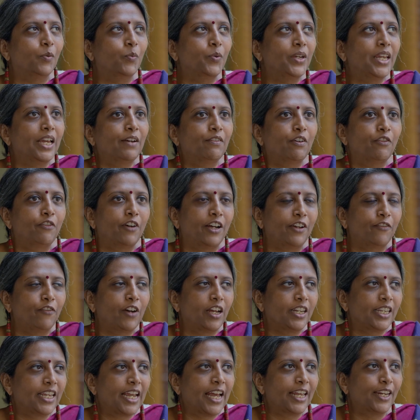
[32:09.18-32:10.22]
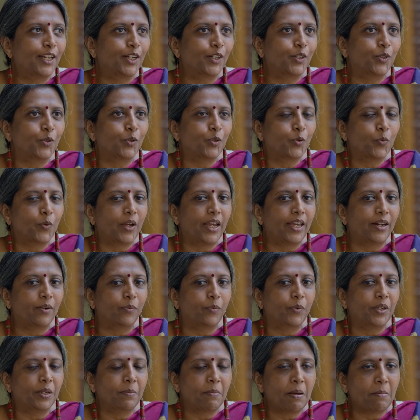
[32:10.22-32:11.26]
We have a funny anecdote where
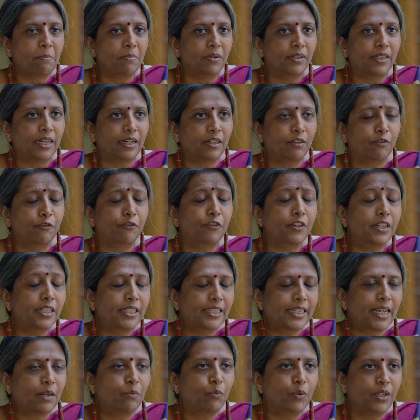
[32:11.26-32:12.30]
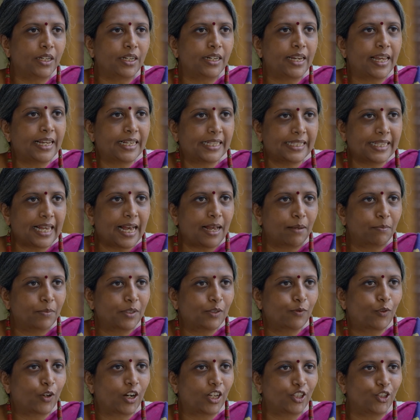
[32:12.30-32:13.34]
we remember that the first time we did
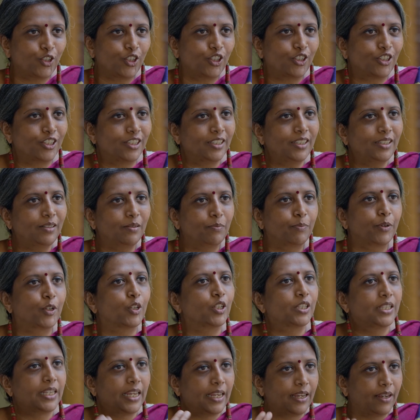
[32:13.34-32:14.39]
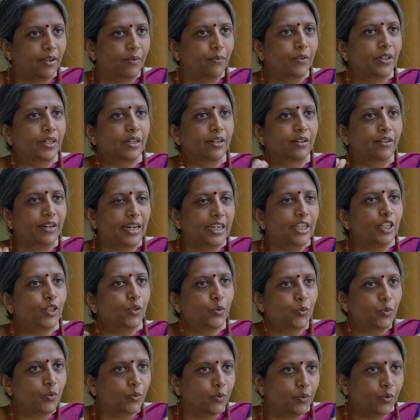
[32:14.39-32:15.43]
exams for our children, because they were ready
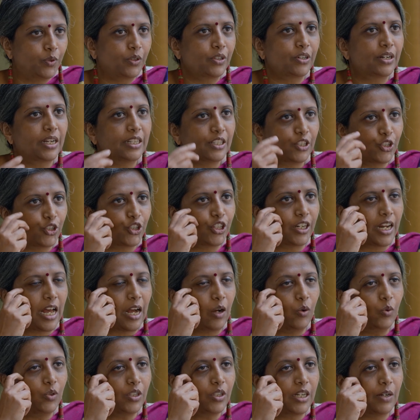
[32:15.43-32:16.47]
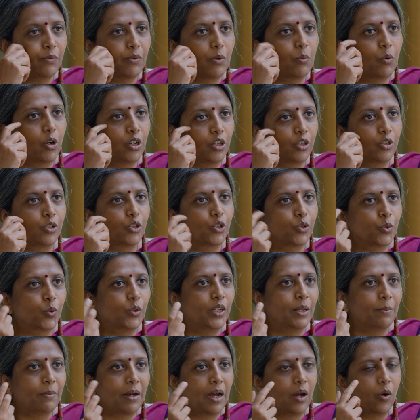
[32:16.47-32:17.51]
to transition out, and we wanted to show
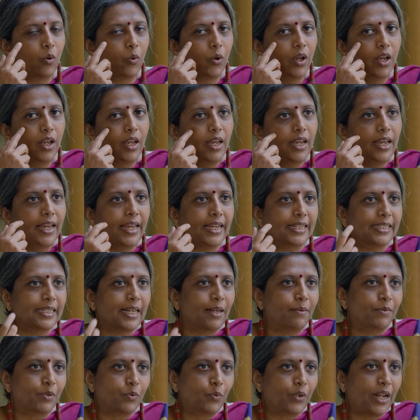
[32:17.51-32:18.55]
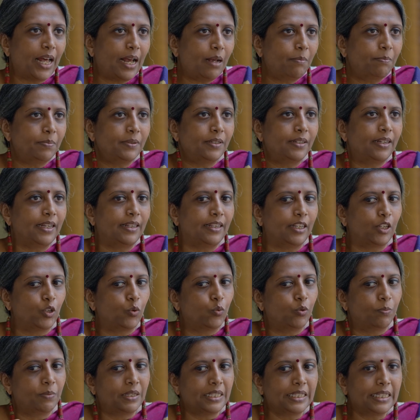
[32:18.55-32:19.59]
them how exams would happen, and that you
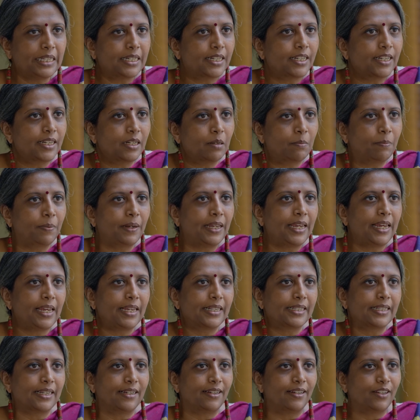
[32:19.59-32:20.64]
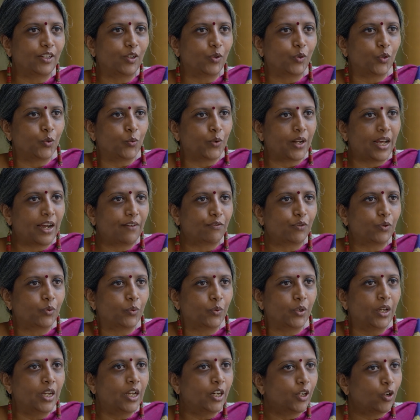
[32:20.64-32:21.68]
would be seated in a place and you would have
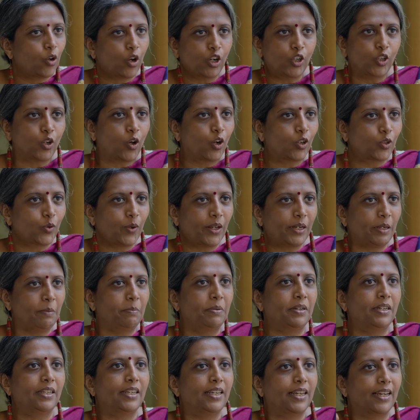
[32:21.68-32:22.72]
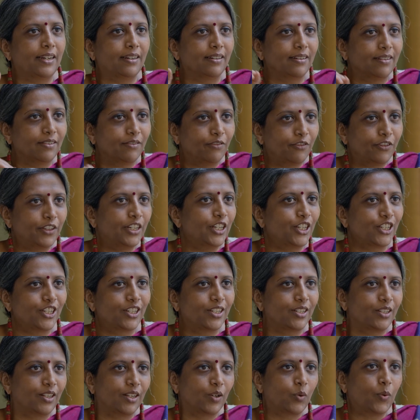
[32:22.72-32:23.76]
to not talk to anybody and
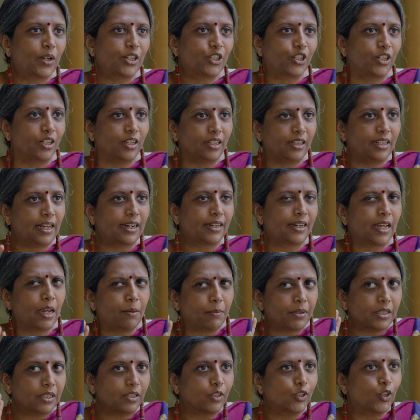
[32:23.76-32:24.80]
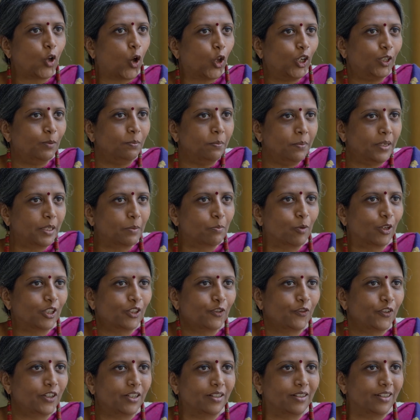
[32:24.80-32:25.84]
finish the question in that time. It's a solemn
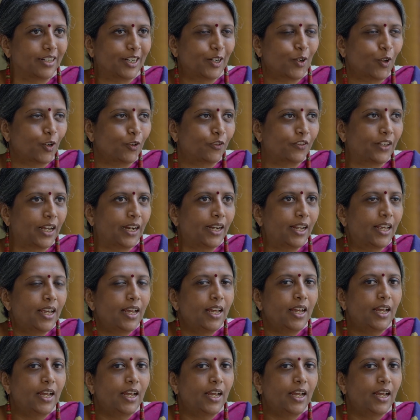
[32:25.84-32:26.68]
atmosphere and all of that.